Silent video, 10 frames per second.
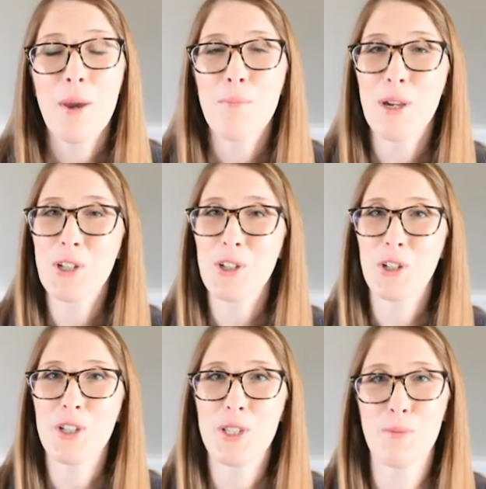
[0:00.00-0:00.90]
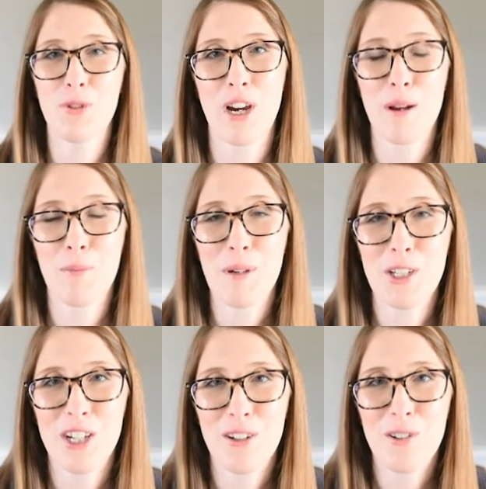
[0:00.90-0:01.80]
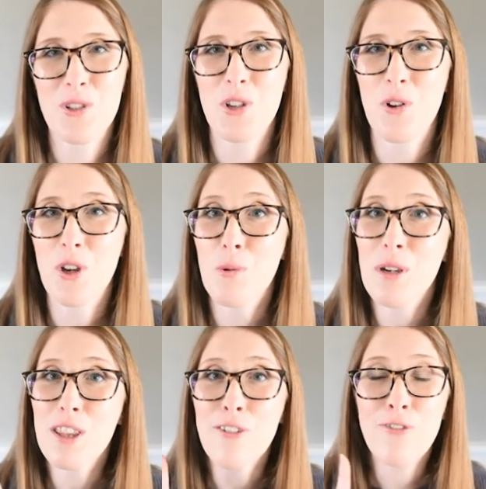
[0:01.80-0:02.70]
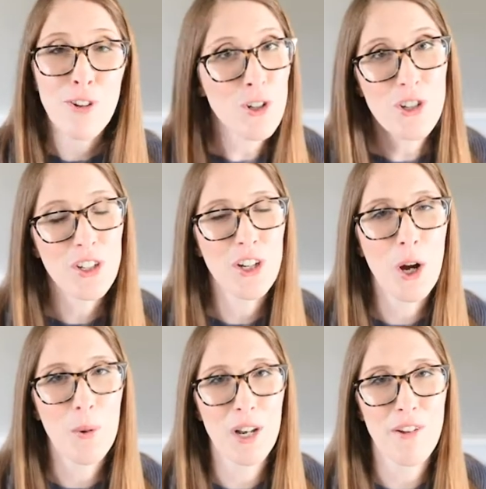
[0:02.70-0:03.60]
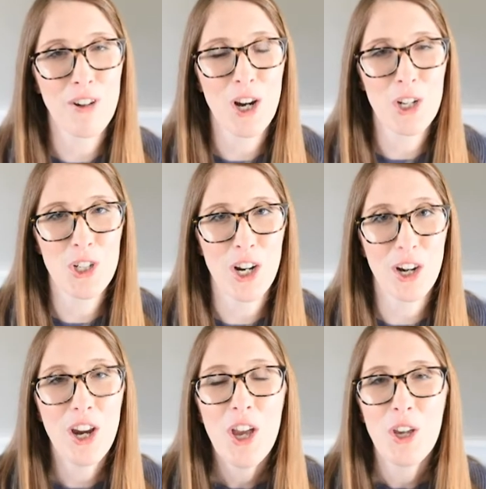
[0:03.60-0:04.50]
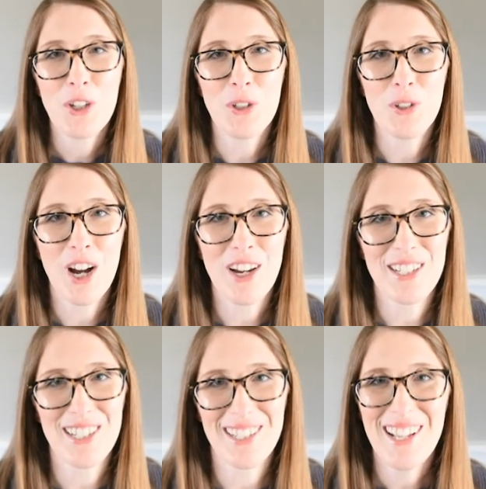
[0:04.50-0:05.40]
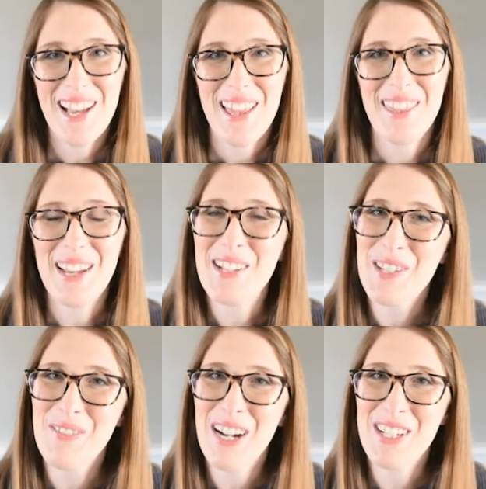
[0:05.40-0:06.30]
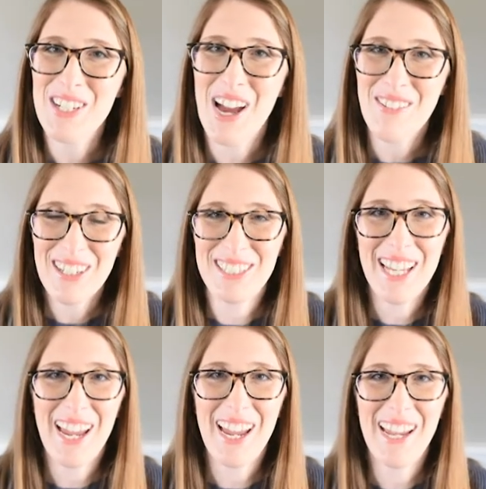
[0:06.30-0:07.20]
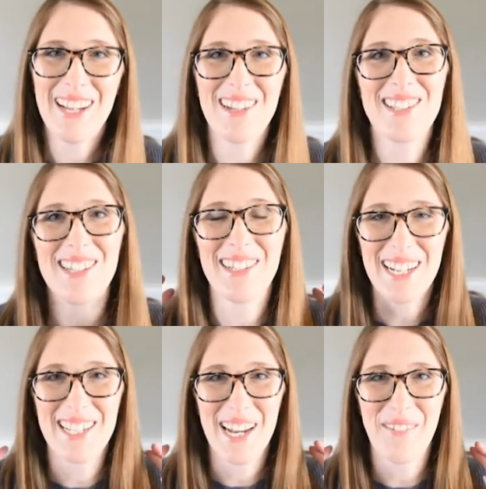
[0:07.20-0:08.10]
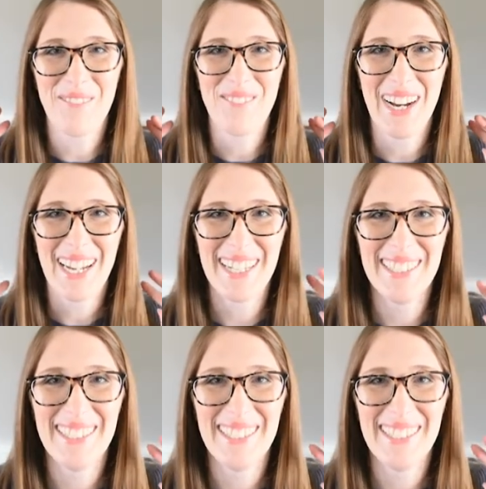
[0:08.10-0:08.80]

make sure you subscribe to my channel so you'll be the first to know whenever I share new content. Thanks so much. Have a good day, and I'll see you next time. Bye.